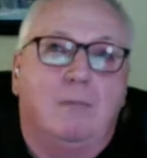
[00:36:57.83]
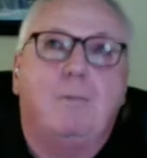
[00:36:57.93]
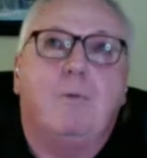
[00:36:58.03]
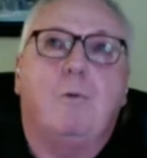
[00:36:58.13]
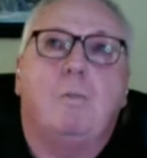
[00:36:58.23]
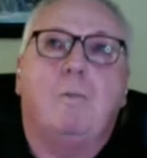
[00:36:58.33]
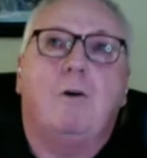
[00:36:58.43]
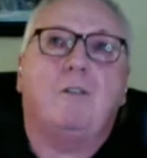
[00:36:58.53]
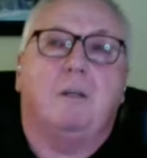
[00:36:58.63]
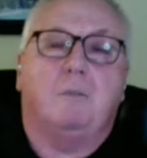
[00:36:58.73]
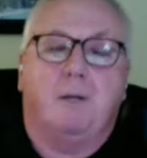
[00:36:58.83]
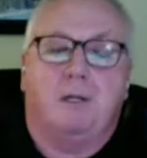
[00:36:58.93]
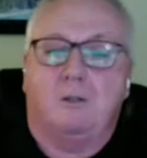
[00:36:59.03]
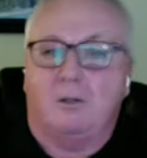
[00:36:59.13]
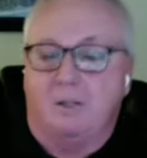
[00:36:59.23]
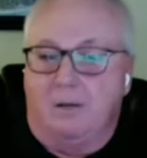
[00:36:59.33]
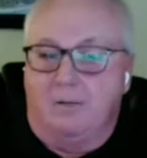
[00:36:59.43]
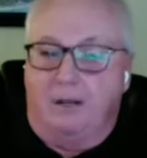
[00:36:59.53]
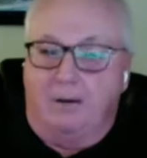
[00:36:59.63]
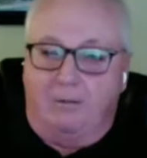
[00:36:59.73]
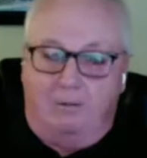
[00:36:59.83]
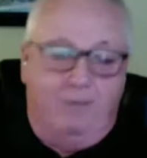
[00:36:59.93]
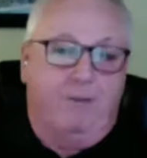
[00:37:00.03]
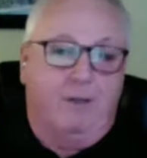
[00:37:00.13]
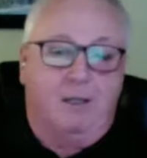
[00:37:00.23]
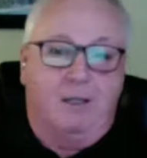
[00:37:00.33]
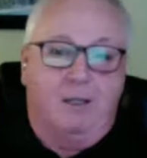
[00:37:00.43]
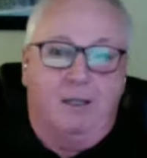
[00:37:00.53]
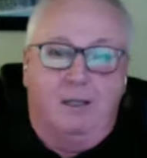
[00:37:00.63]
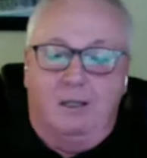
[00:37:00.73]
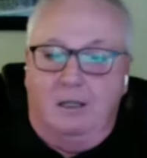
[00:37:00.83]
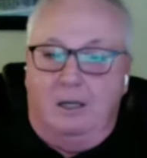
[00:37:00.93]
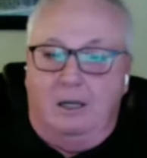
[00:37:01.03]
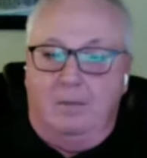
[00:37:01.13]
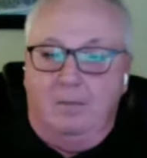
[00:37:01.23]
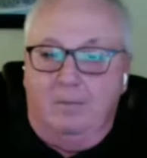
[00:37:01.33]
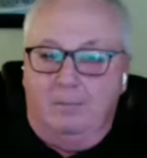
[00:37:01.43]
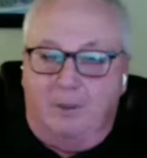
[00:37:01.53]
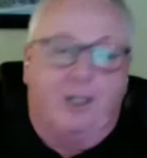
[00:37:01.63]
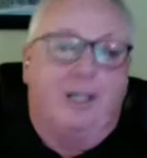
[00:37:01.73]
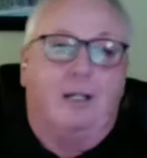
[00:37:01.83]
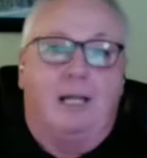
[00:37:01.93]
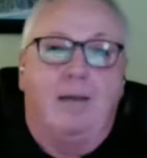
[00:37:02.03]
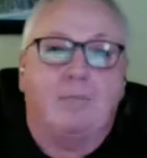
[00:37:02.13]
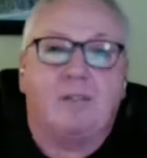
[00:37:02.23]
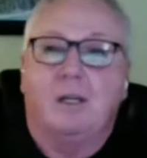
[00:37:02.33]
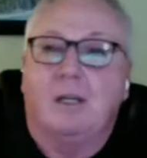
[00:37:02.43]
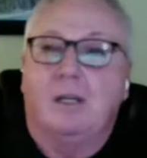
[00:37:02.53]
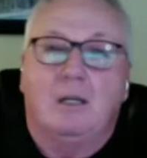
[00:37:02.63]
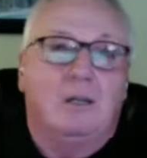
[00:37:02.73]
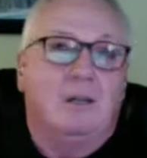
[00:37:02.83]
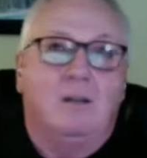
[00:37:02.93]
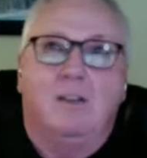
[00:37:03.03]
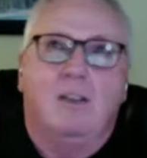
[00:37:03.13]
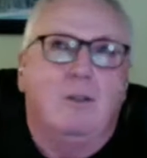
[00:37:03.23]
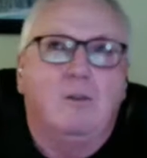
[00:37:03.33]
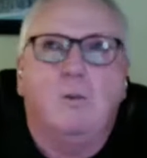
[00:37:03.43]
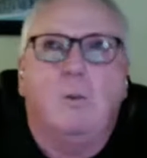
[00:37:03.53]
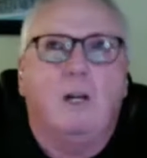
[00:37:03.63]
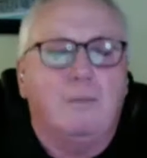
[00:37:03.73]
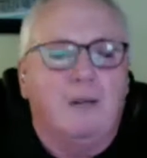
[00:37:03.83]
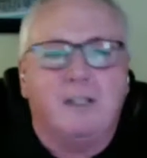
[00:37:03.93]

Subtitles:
People were posting pictures of that horrific building collapse 20